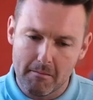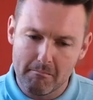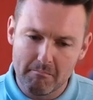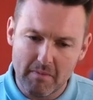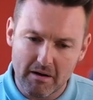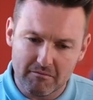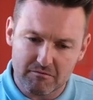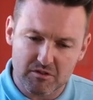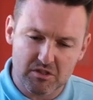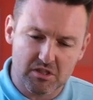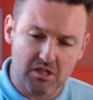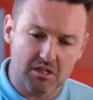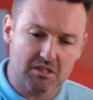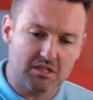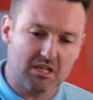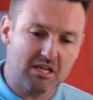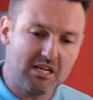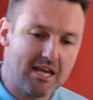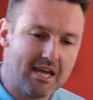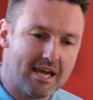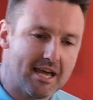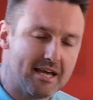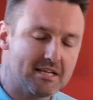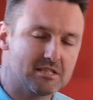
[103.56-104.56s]
the months turn to
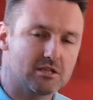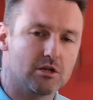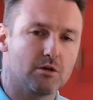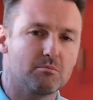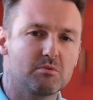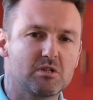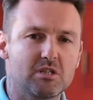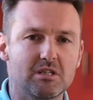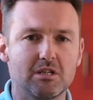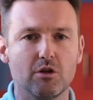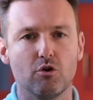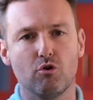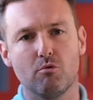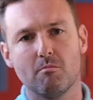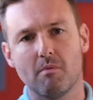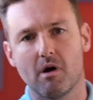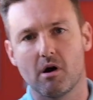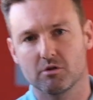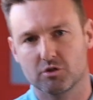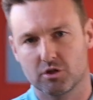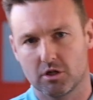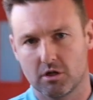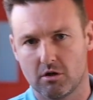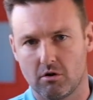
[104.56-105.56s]
years and I'm still
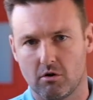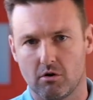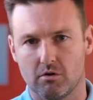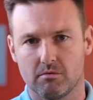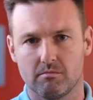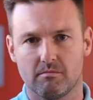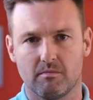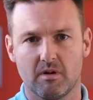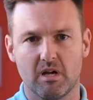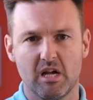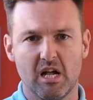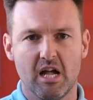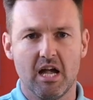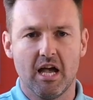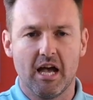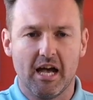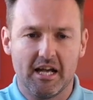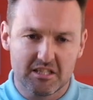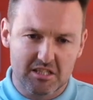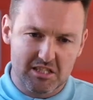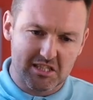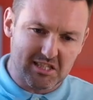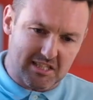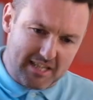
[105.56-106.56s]
marching on.
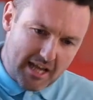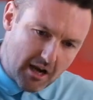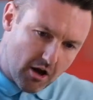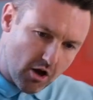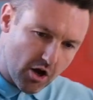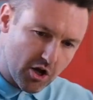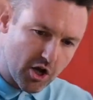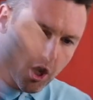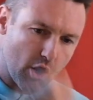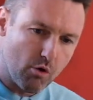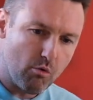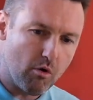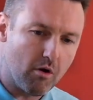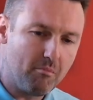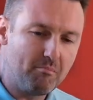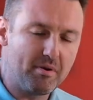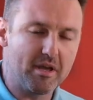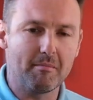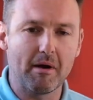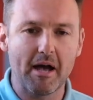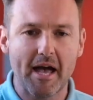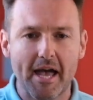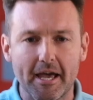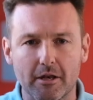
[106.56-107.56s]
And still I go on,
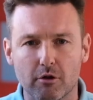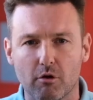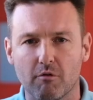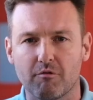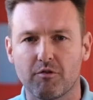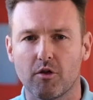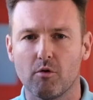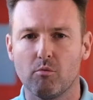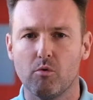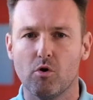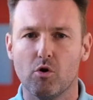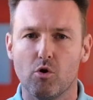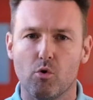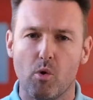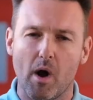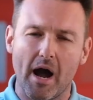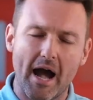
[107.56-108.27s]
beat my head off the wall.